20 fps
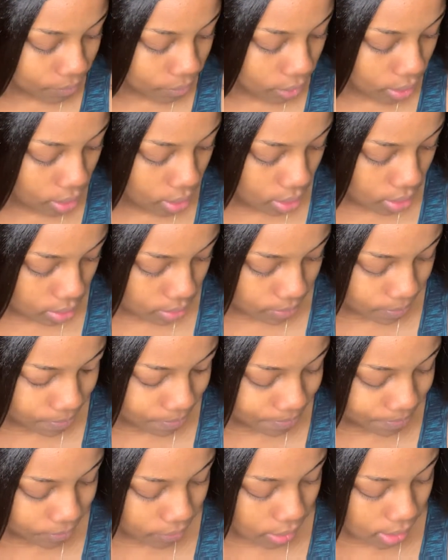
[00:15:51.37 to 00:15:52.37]

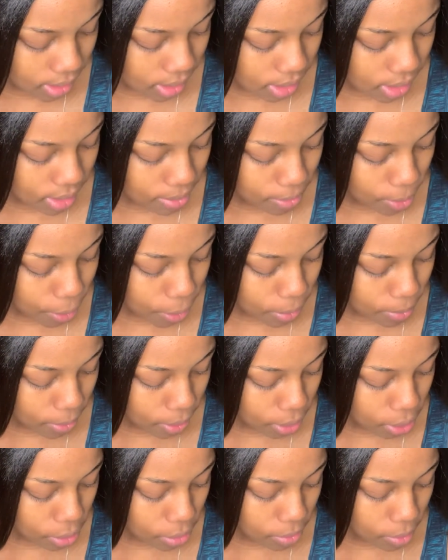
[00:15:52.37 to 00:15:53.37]
It says the most
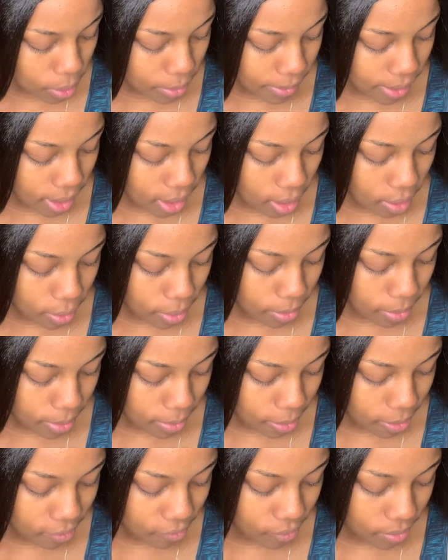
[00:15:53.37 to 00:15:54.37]
special moment I'll
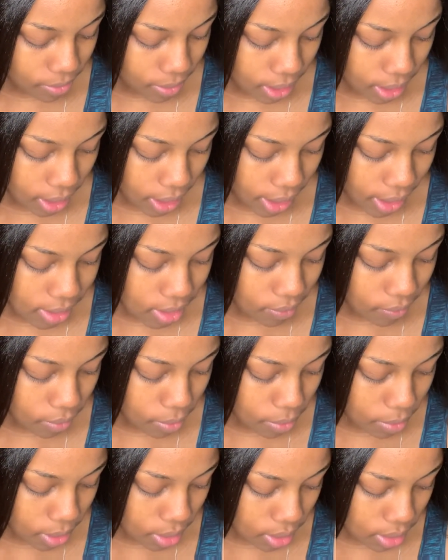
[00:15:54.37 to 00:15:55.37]
remember from the last few
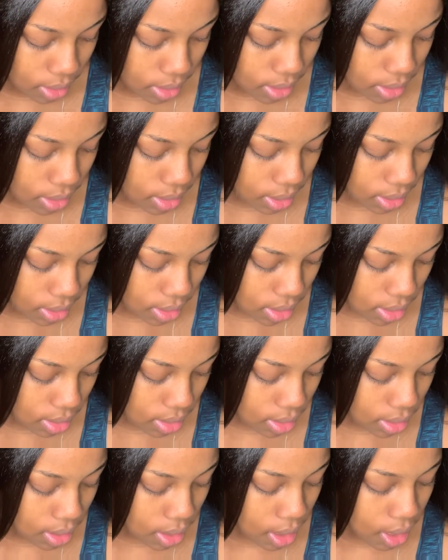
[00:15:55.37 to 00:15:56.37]
months
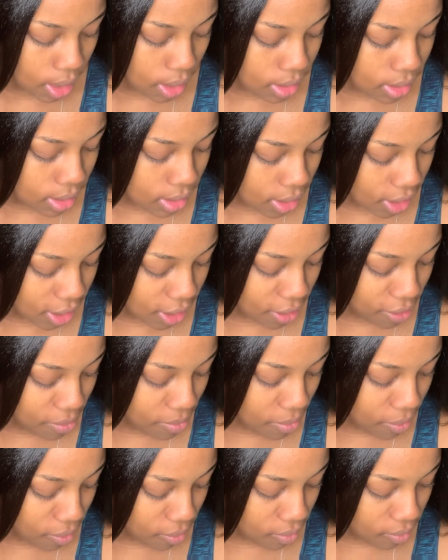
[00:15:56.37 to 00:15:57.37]
is seeing you
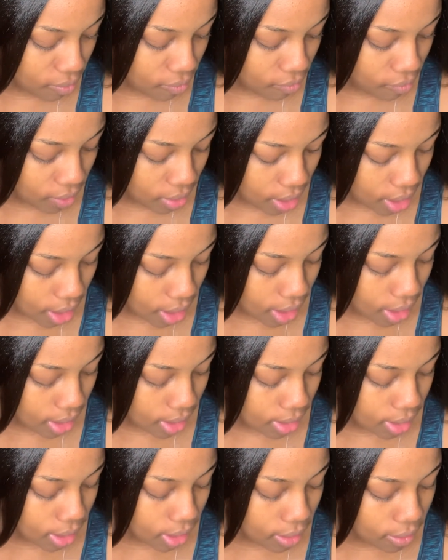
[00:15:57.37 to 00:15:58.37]
move
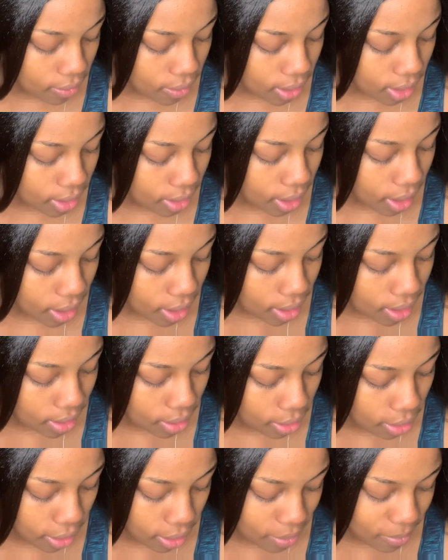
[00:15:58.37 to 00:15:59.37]
and hearing that
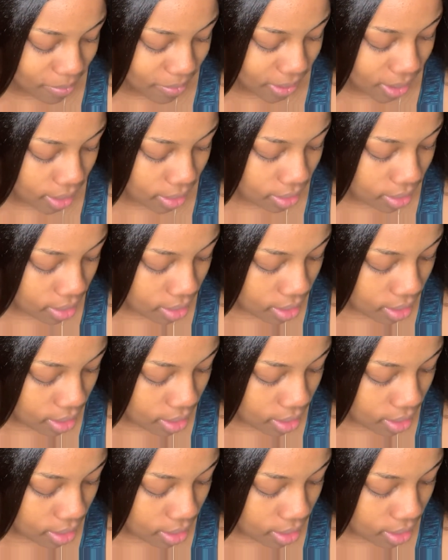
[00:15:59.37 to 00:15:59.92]
heartbeat.